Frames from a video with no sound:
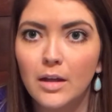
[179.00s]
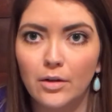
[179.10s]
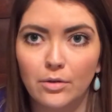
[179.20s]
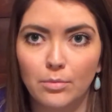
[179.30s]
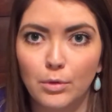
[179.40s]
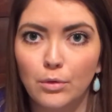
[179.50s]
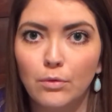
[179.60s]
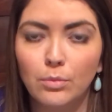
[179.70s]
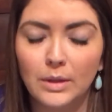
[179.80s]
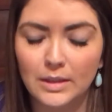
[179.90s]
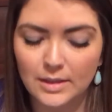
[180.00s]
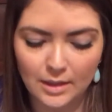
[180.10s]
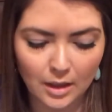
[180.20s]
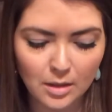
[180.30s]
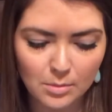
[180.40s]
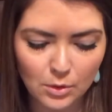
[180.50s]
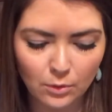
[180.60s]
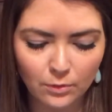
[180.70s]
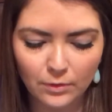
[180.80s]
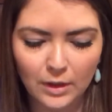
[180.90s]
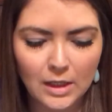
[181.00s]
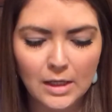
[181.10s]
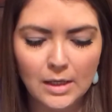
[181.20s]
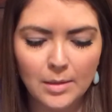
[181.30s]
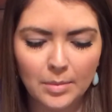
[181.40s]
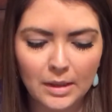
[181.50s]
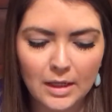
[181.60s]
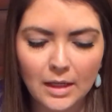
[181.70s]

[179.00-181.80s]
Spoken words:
it'll move when it's gonna move. But